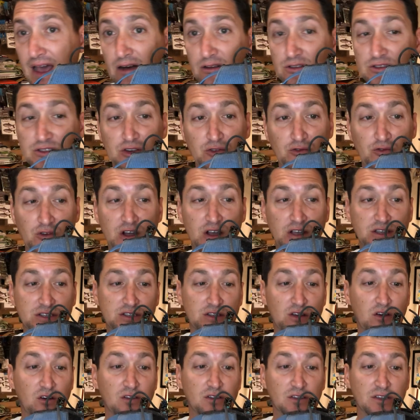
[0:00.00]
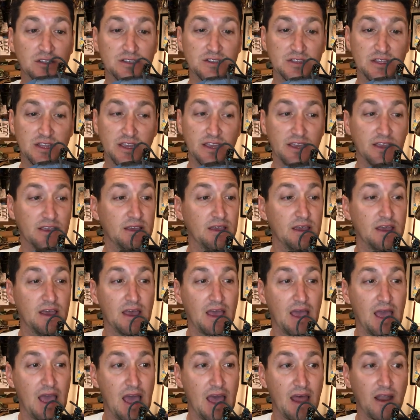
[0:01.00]
an ounce of rust on this thing
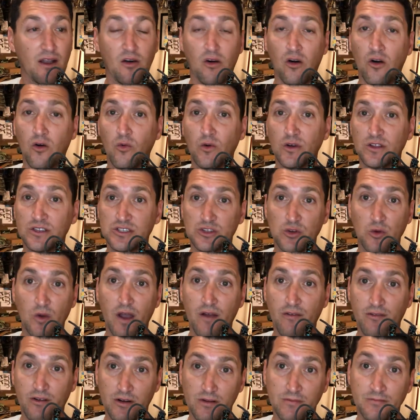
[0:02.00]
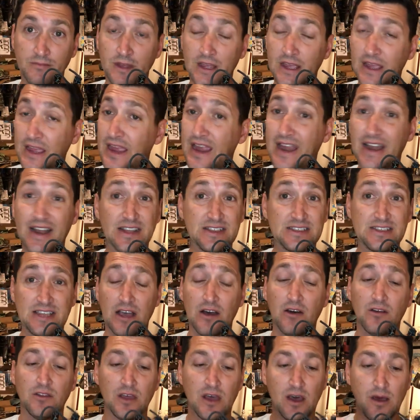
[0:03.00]
at all whatsoever. And it's
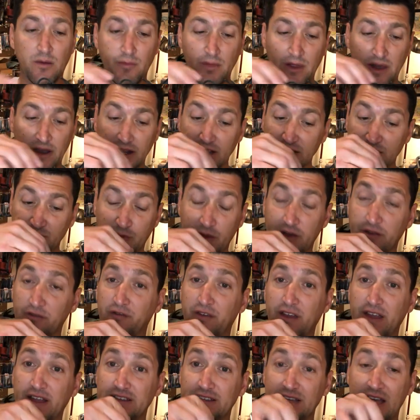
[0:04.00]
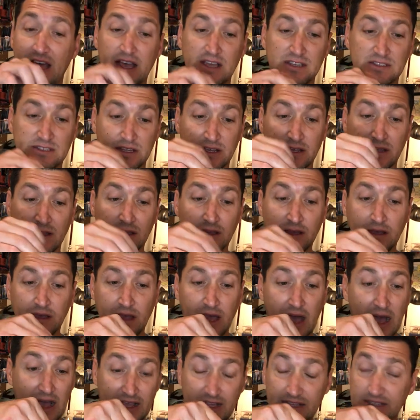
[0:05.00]
held up, and it's been fantastic.
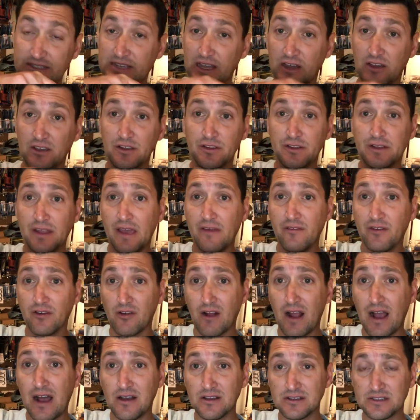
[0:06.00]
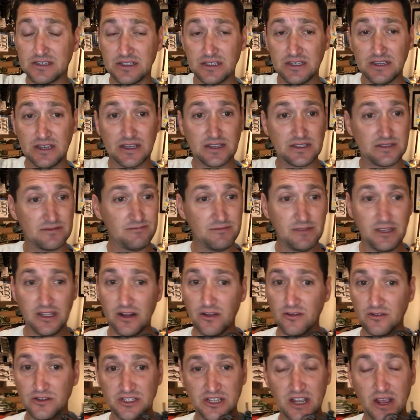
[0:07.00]
I can tell you David Rousey,
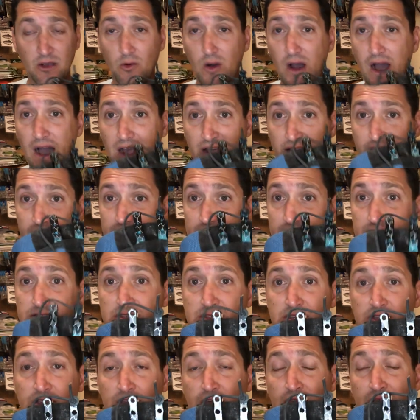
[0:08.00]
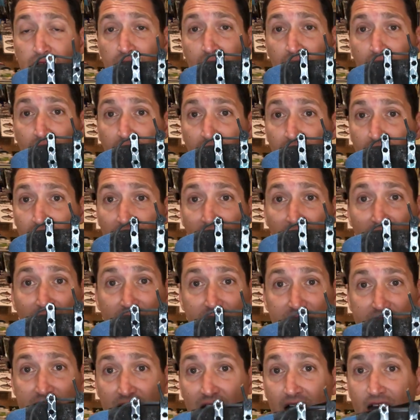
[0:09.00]
you know, Jay Watkins, a lot
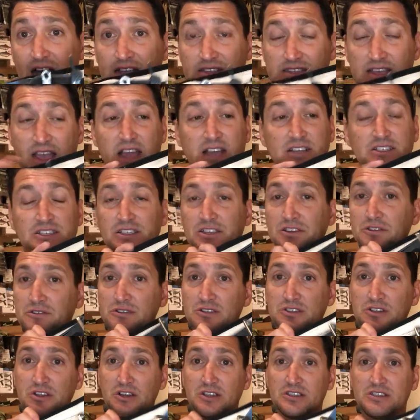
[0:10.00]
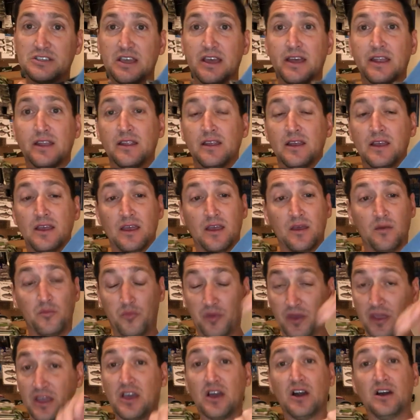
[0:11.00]
of these guys actually use Hookset
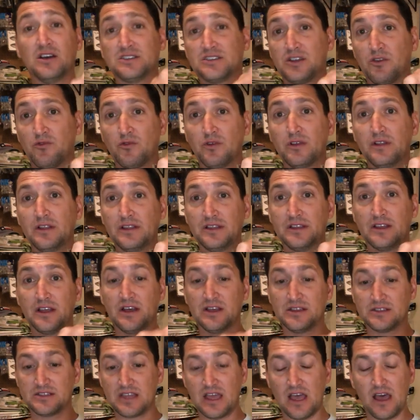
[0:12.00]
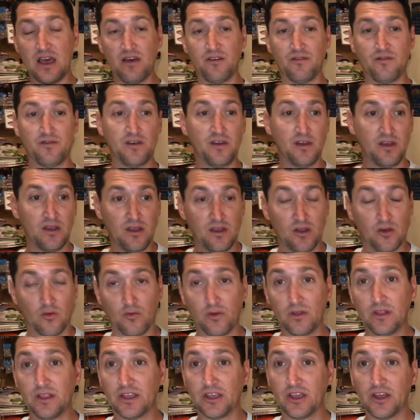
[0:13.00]
because it really does have
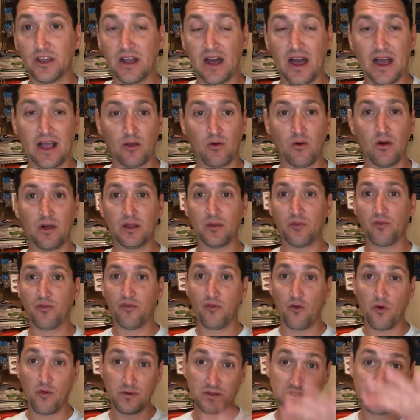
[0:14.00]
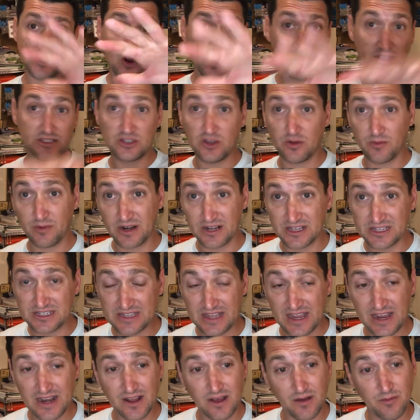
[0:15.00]
really good high quality performance. All right, so I'm gonna
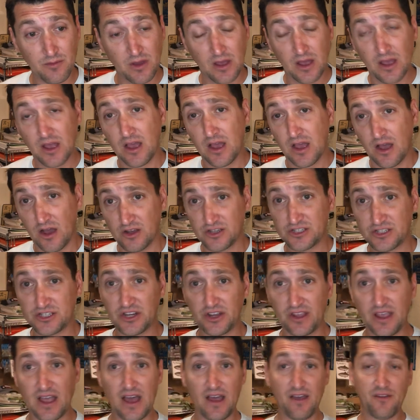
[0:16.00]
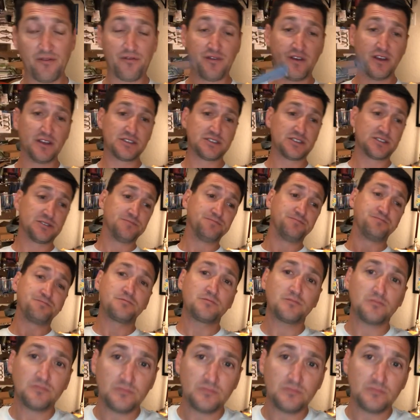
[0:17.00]
stand up, I'll show you how it fits